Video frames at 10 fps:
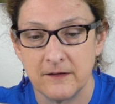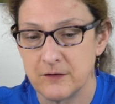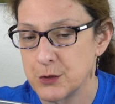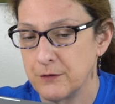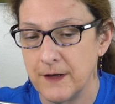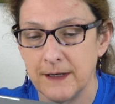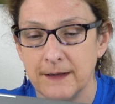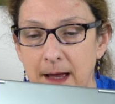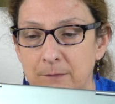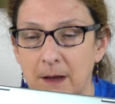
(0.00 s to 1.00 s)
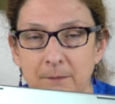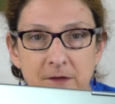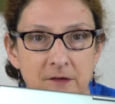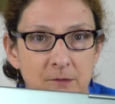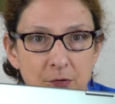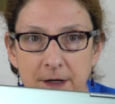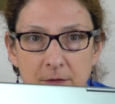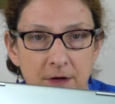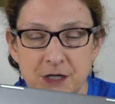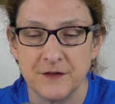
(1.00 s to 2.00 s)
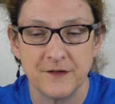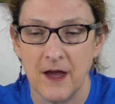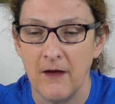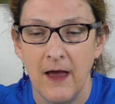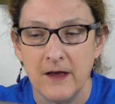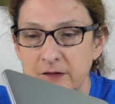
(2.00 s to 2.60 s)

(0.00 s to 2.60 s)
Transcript: That's true of any laptop. This is pretty rigid stuff.